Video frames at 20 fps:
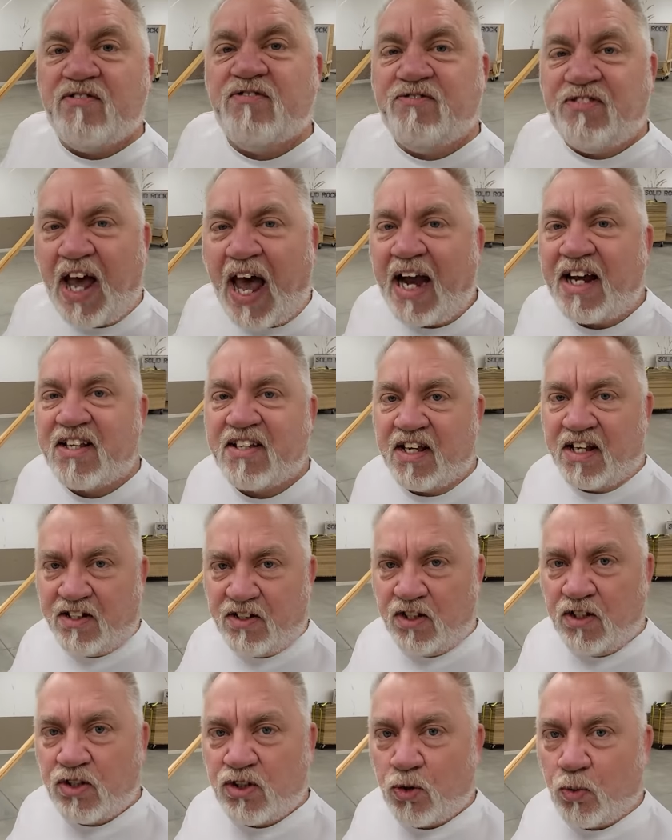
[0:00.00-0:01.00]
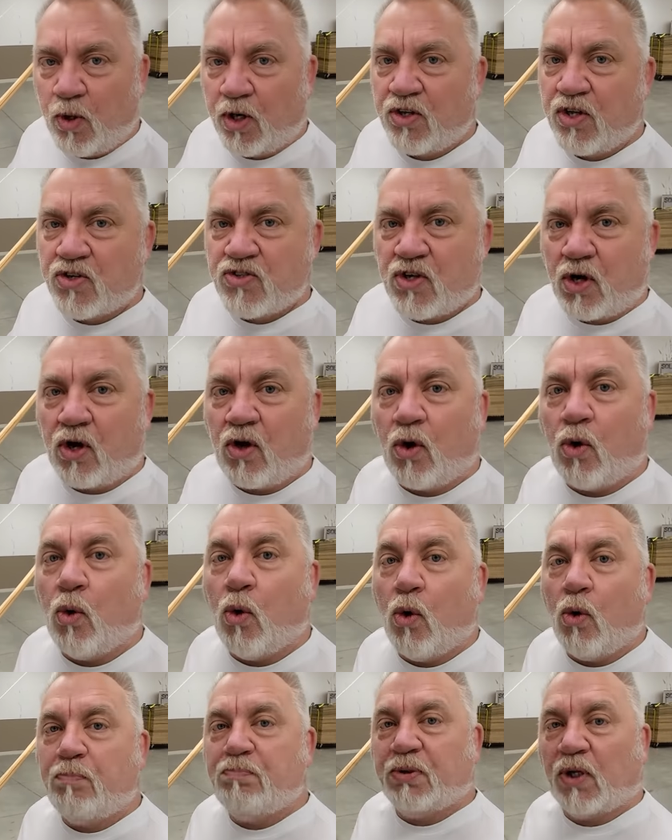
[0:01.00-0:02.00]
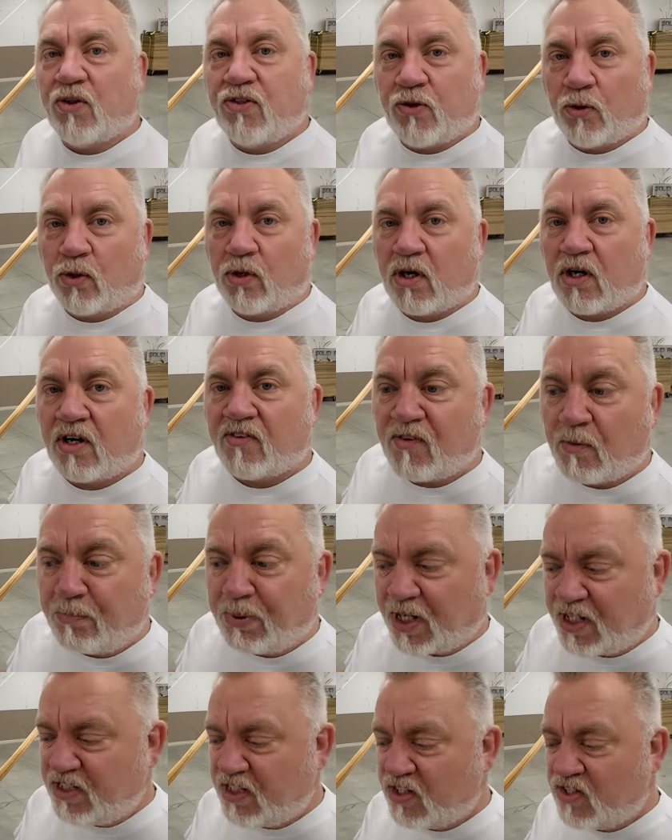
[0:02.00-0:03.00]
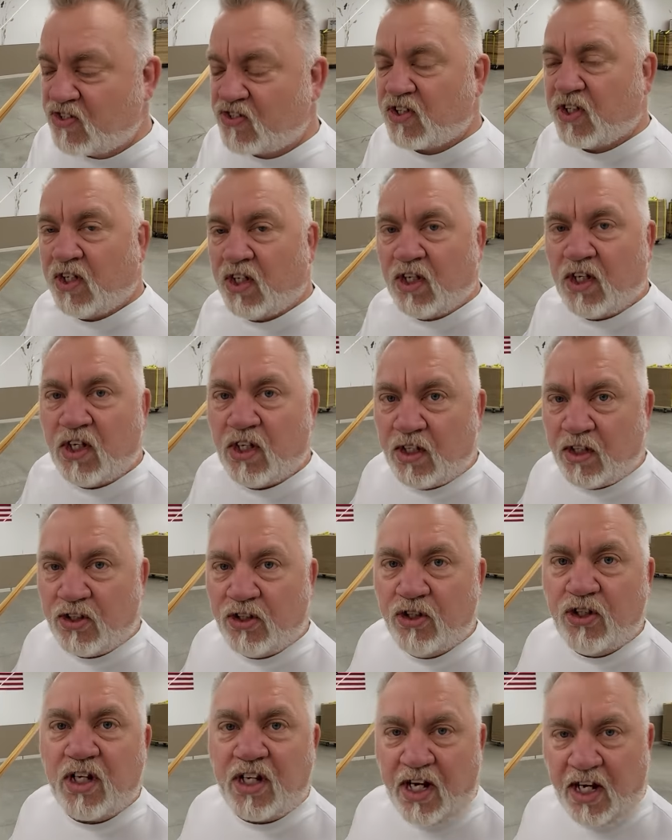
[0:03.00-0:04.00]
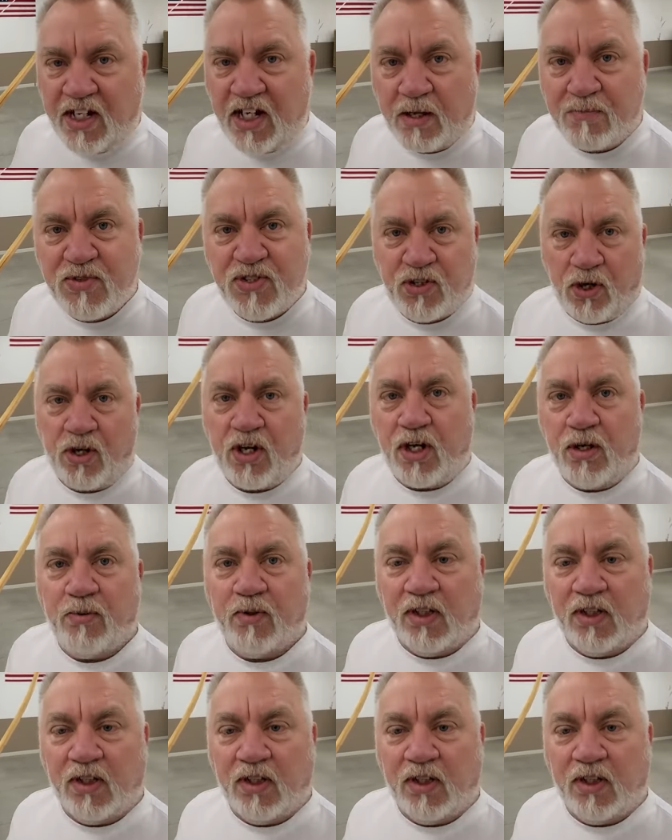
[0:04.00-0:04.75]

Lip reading: fact in to where there's a whole plethora of opinions, you're going to end up starting a